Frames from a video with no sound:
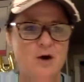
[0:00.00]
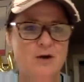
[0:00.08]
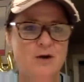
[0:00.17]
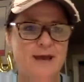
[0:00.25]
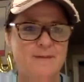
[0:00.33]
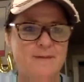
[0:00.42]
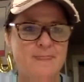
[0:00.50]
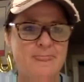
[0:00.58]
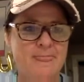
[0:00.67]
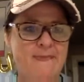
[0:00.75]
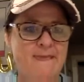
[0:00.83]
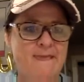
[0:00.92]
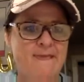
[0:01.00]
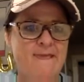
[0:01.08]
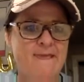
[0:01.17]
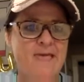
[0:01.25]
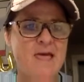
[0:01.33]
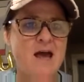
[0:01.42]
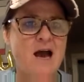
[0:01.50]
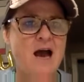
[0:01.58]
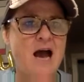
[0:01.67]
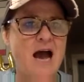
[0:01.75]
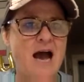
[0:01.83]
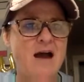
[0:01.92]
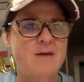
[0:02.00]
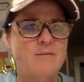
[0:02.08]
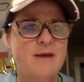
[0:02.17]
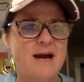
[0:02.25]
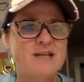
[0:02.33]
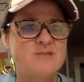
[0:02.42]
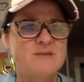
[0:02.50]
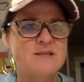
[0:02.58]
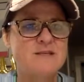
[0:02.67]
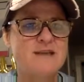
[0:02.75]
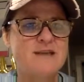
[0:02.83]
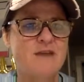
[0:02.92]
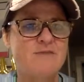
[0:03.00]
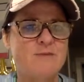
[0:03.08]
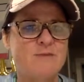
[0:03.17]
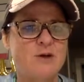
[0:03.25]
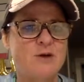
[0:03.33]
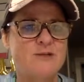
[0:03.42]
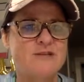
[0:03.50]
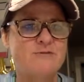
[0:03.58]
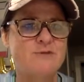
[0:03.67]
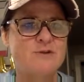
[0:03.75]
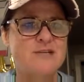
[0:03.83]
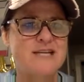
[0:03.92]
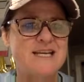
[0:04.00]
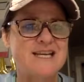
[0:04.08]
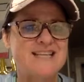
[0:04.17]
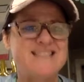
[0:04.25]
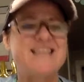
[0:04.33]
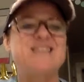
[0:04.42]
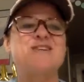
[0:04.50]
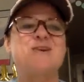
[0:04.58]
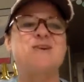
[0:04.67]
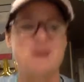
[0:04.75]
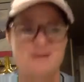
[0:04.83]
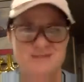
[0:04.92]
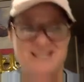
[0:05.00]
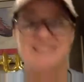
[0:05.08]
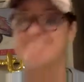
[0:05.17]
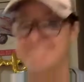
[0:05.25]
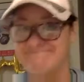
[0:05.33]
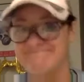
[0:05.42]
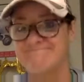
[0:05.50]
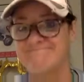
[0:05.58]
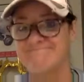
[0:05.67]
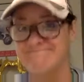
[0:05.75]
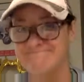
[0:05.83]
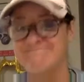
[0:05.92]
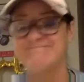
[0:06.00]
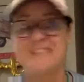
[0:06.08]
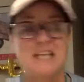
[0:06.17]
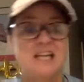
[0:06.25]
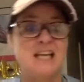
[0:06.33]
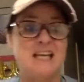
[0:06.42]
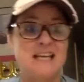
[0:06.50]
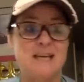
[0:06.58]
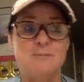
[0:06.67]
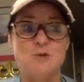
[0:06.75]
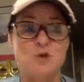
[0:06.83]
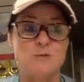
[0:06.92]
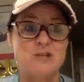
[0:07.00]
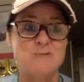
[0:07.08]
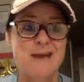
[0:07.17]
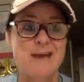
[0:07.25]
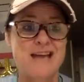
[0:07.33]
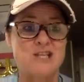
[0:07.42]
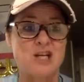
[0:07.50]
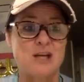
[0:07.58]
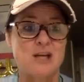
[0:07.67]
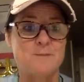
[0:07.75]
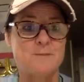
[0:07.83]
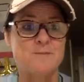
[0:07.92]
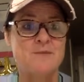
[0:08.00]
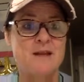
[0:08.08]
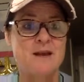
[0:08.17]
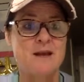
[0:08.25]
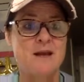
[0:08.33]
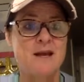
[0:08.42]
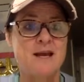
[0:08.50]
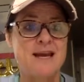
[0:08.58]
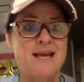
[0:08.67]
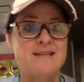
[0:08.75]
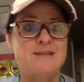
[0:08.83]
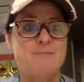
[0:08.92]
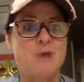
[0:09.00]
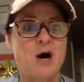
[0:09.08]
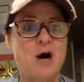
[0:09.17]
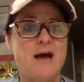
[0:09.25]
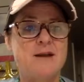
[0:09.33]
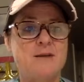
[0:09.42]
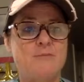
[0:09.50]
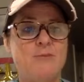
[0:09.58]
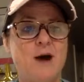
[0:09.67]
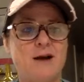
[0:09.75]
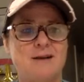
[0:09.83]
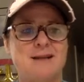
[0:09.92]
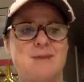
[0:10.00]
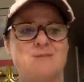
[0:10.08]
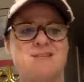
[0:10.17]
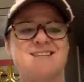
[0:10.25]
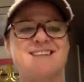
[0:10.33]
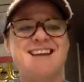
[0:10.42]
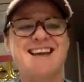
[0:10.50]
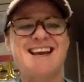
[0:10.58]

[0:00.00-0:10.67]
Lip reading: Okay. Ha, my husband self-implodes if routine gets interrupted. Mm-hmm. Yep, too much magic. It's a pod apocalypse.